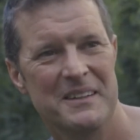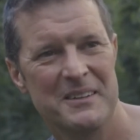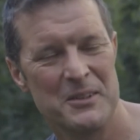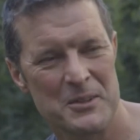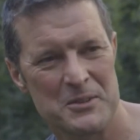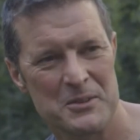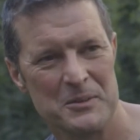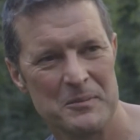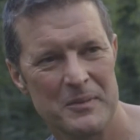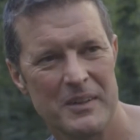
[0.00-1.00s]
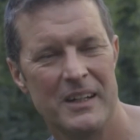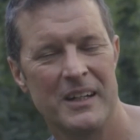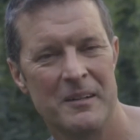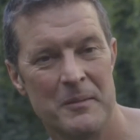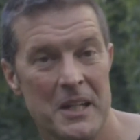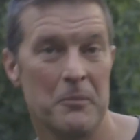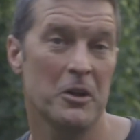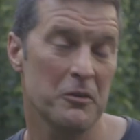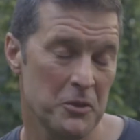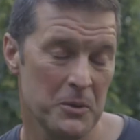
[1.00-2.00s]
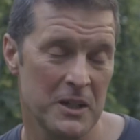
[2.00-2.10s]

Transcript: Not at all. And then we've got a few